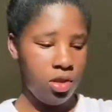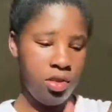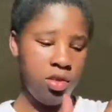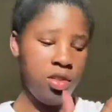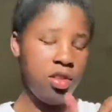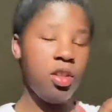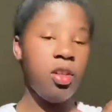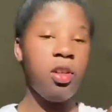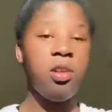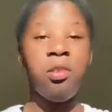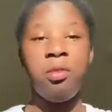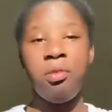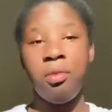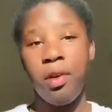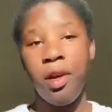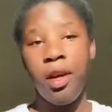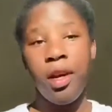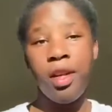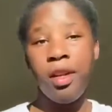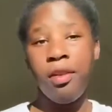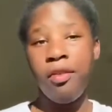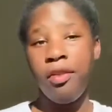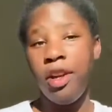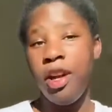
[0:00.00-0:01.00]
you know,
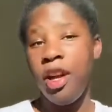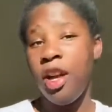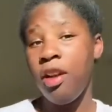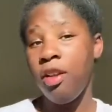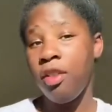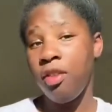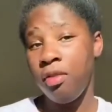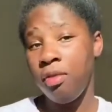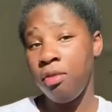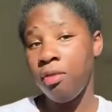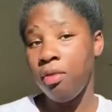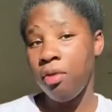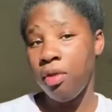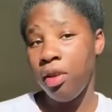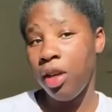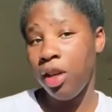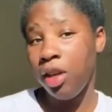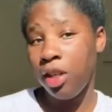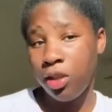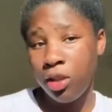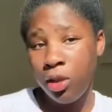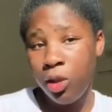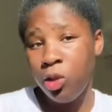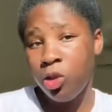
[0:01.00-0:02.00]
I never had
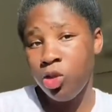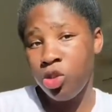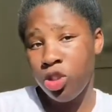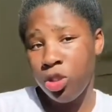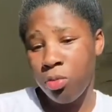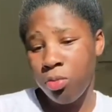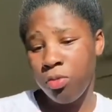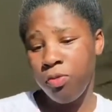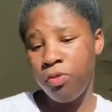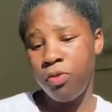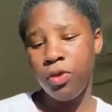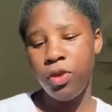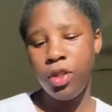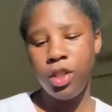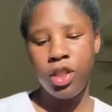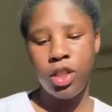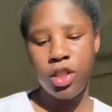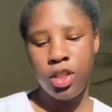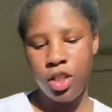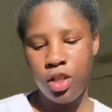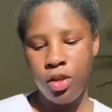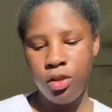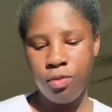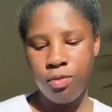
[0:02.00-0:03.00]
a closure before,
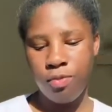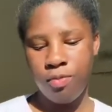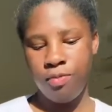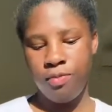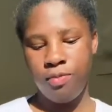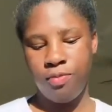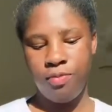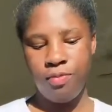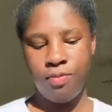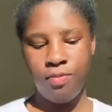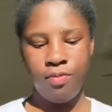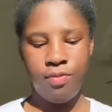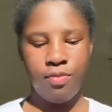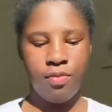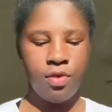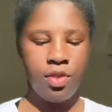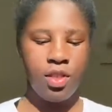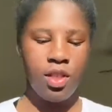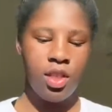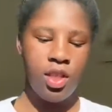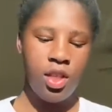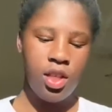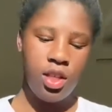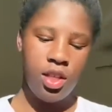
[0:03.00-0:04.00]
you know.
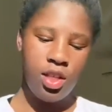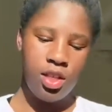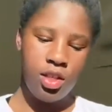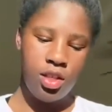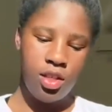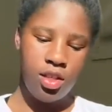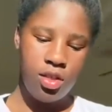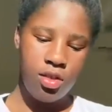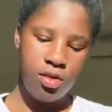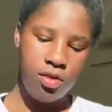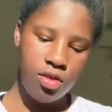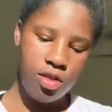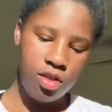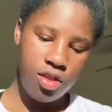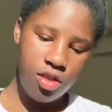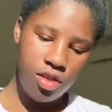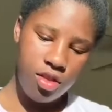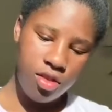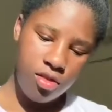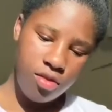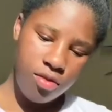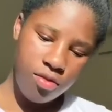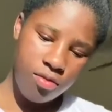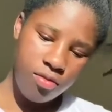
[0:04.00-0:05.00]
So it's, you
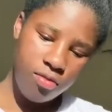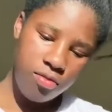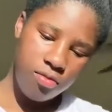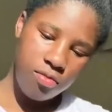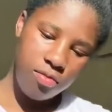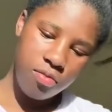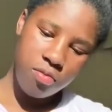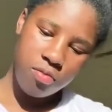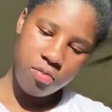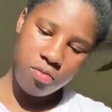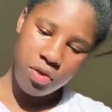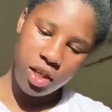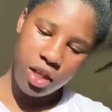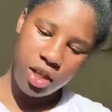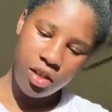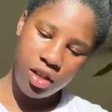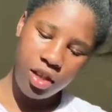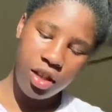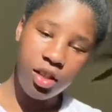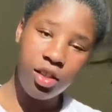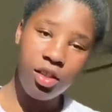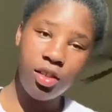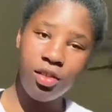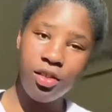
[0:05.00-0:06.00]
know, I
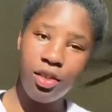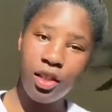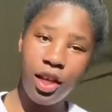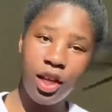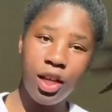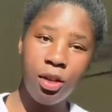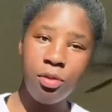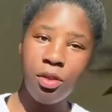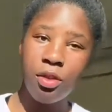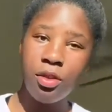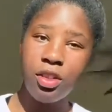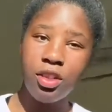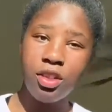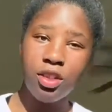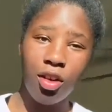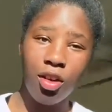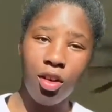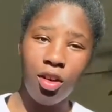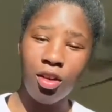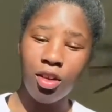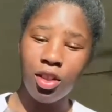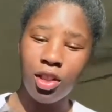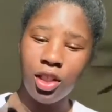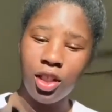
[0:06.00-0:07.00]
like it. I could play this
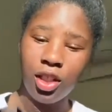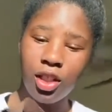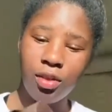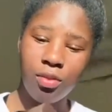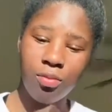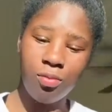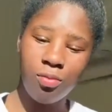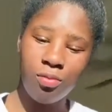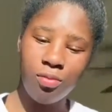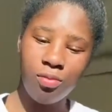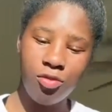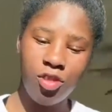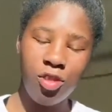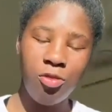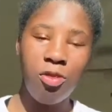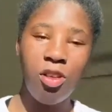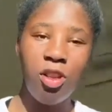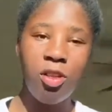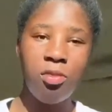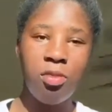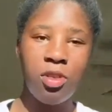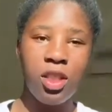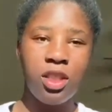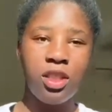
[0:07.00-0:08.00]
all day. I'll
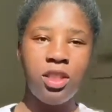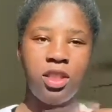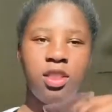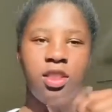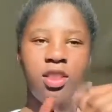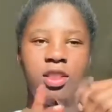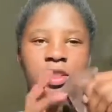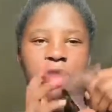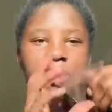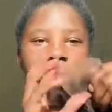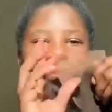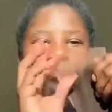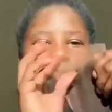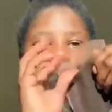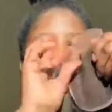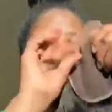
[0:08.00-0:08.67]
probably be like this.